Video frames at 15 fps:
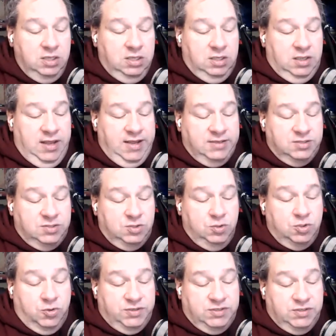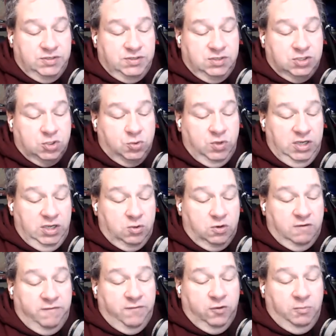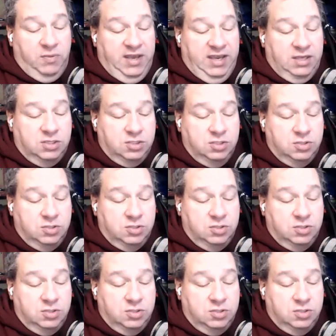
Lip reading: It has 2 choices: the screen or a full page.